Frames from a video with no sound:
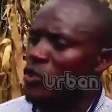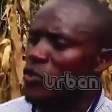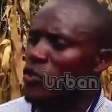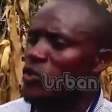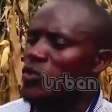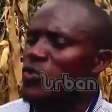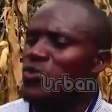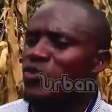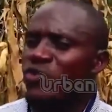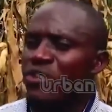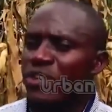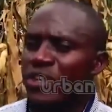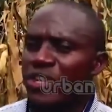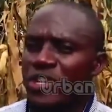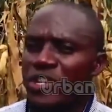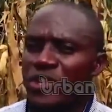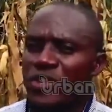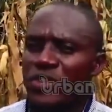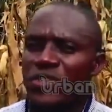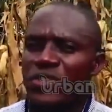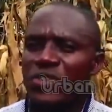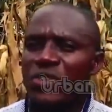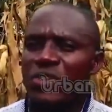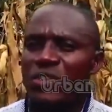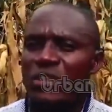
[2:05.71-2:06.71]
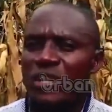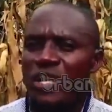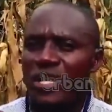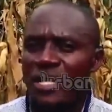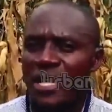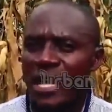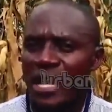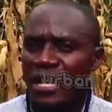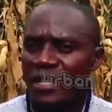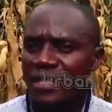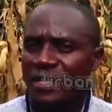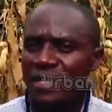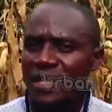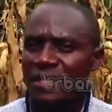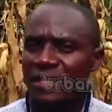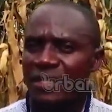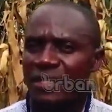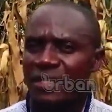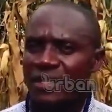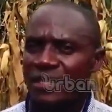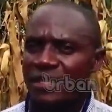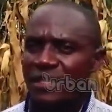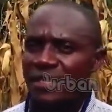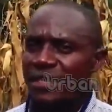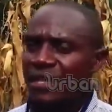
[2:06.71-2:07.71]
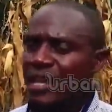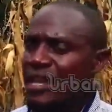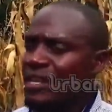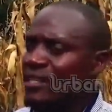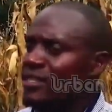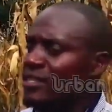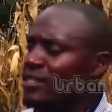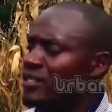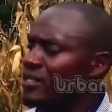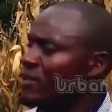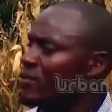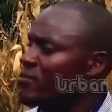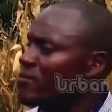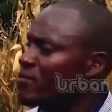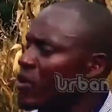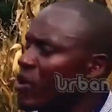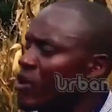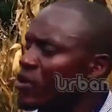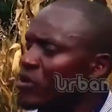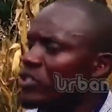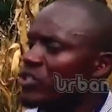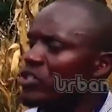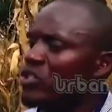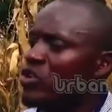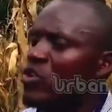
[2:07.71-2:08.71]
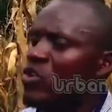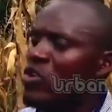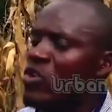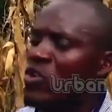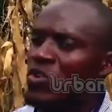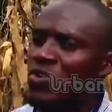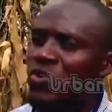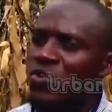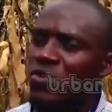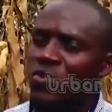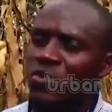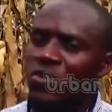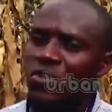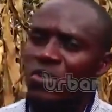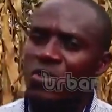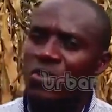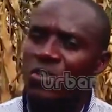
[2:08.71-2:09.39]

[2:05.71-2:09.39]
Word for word: to reduce on the taxes that is imposed on